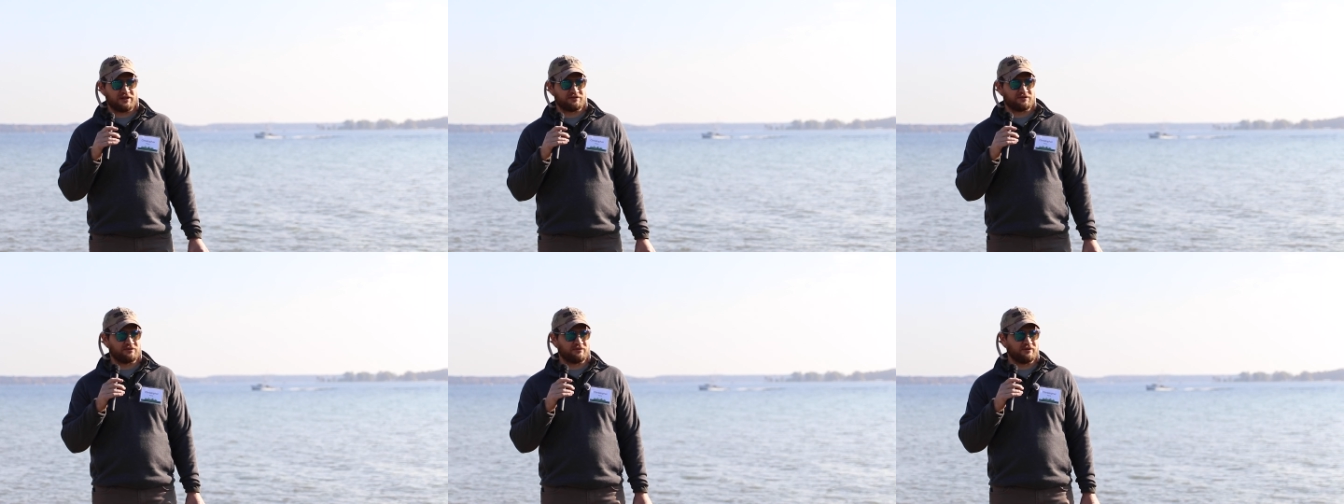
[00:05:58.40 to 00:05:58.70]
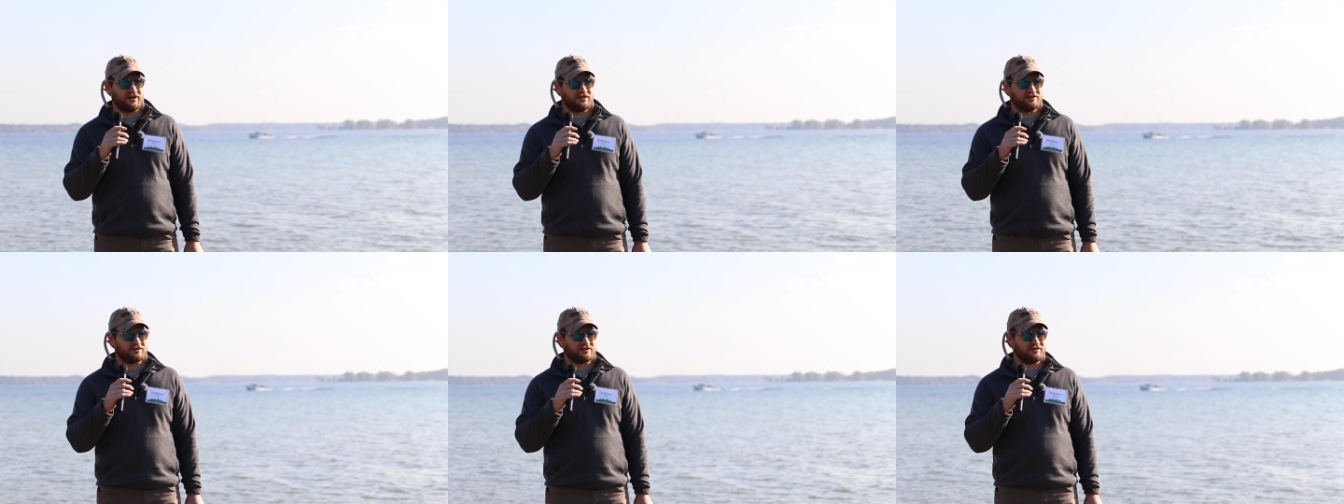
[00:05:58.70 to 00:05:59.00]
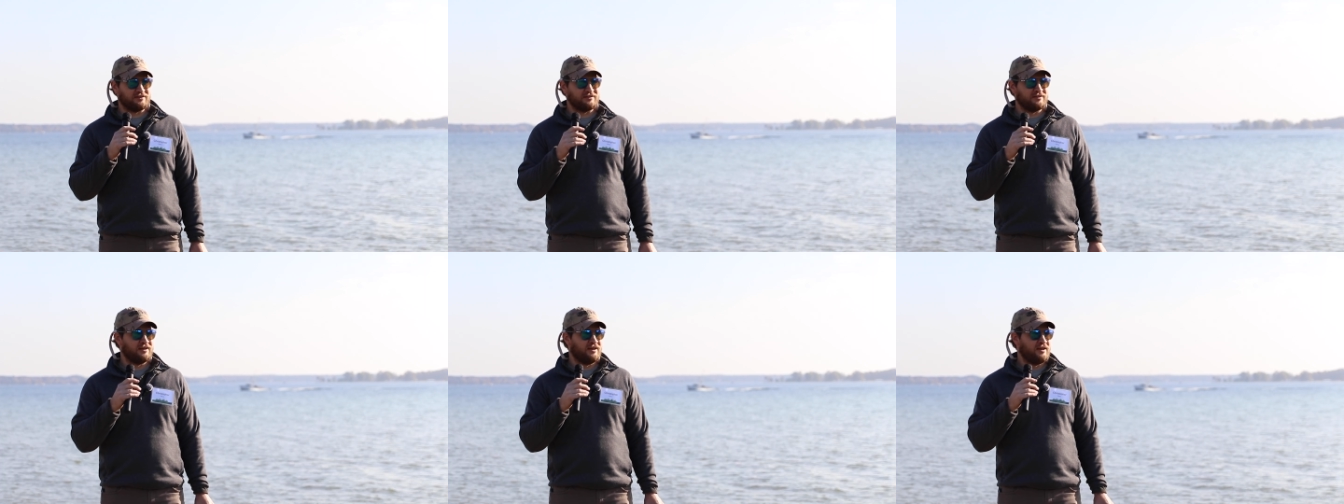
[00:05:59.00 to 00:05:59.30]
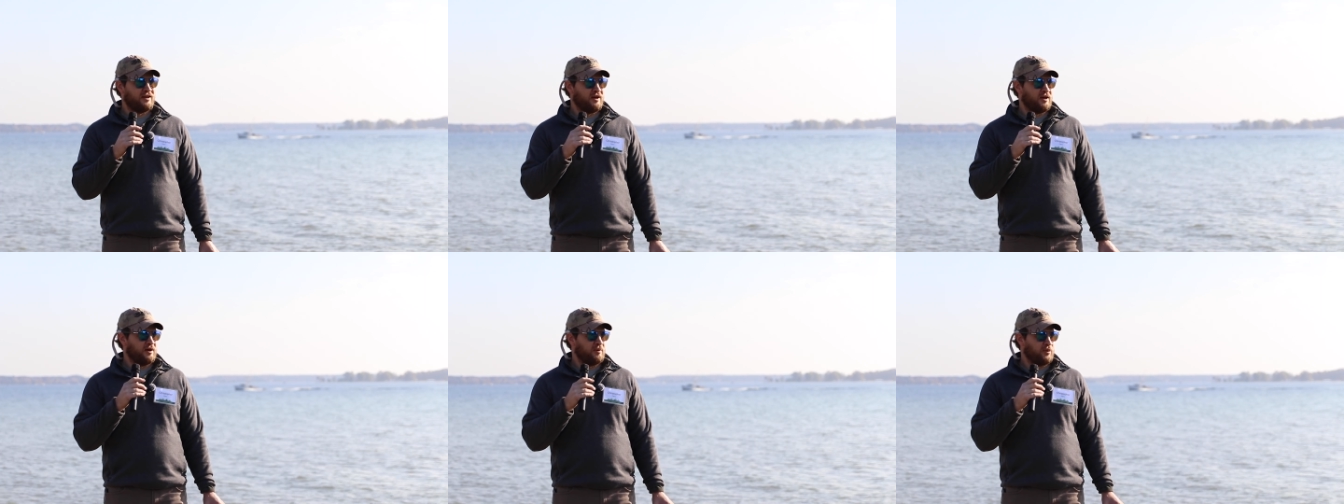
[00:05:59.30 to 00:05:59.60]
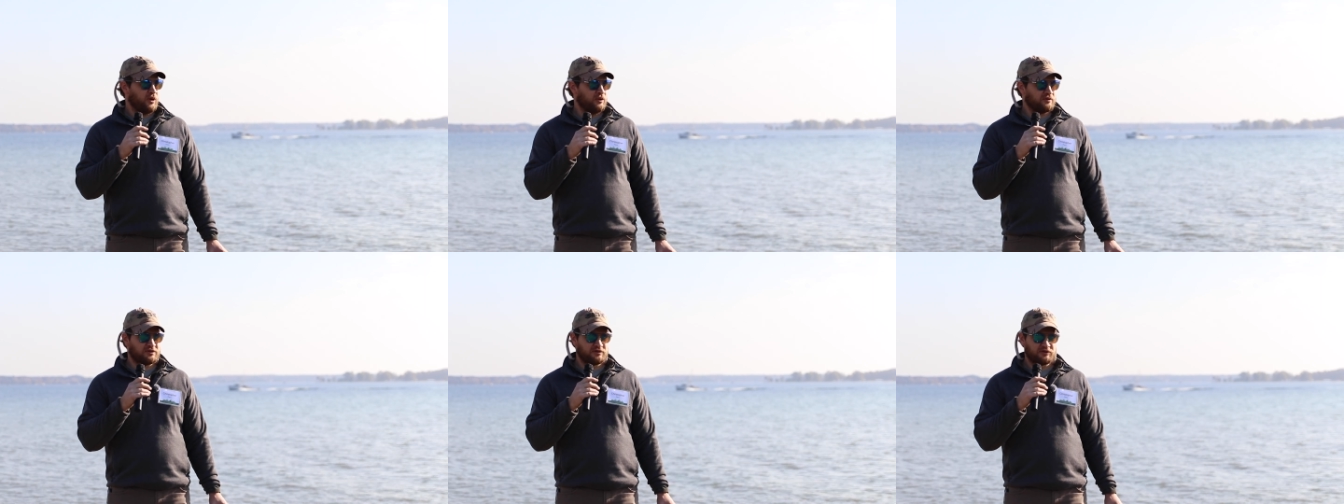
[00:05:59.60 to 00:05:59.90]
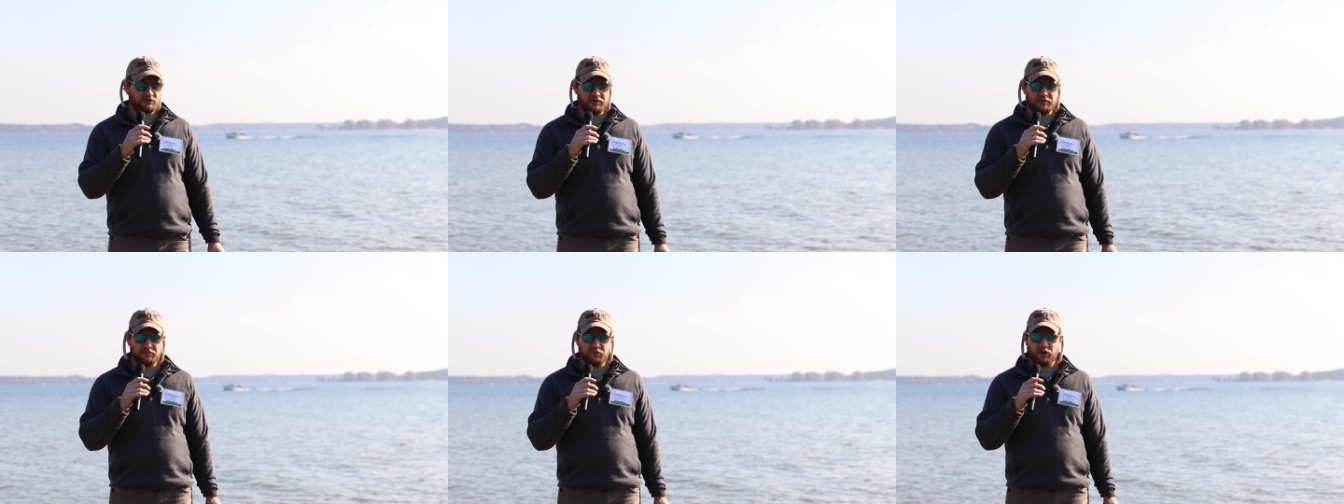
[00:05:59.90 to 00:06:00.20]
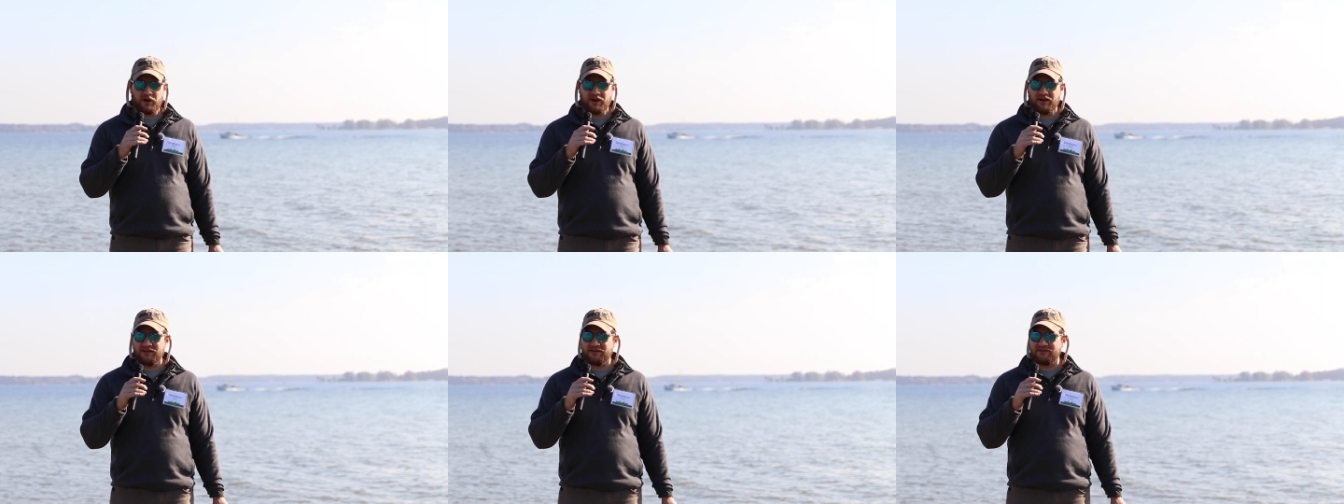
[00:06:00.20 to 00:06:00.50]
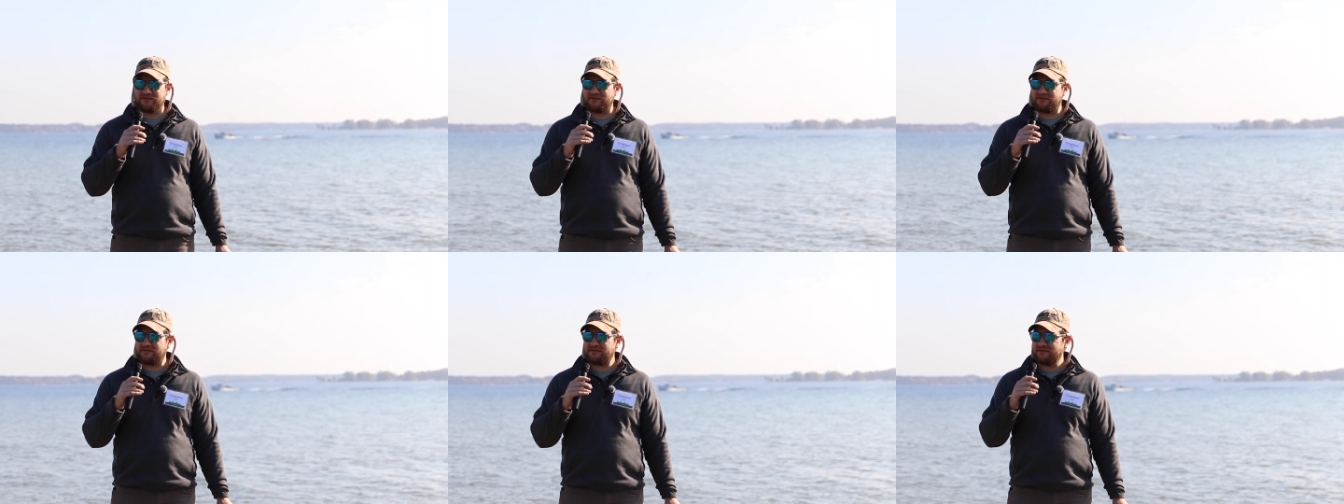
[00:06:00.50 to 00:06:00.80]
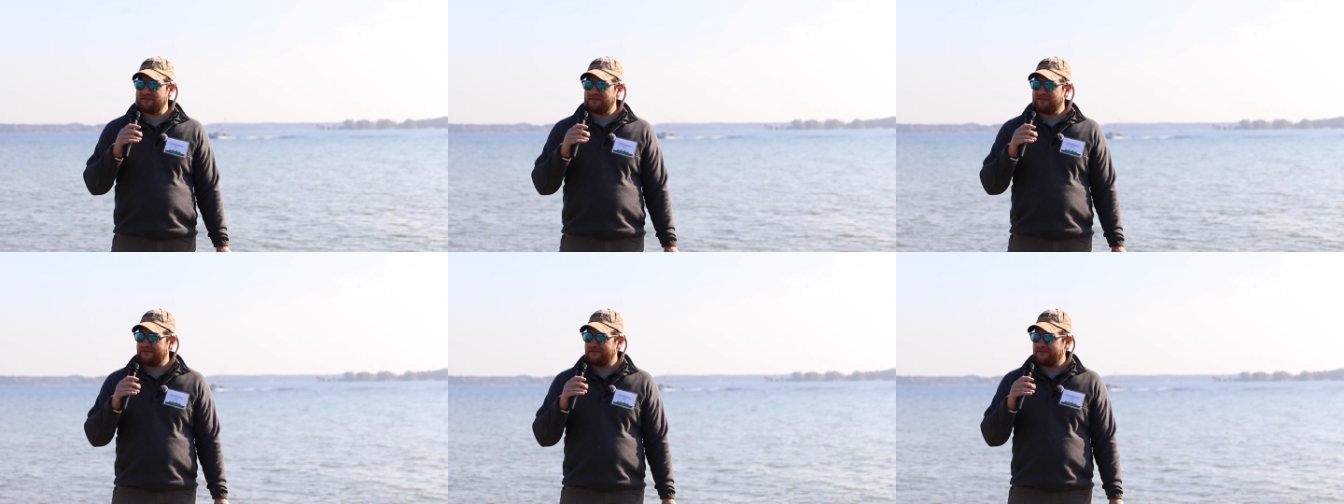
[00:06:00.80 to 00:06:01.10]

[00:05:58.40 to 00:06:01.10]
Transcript: restoration, both stream credits,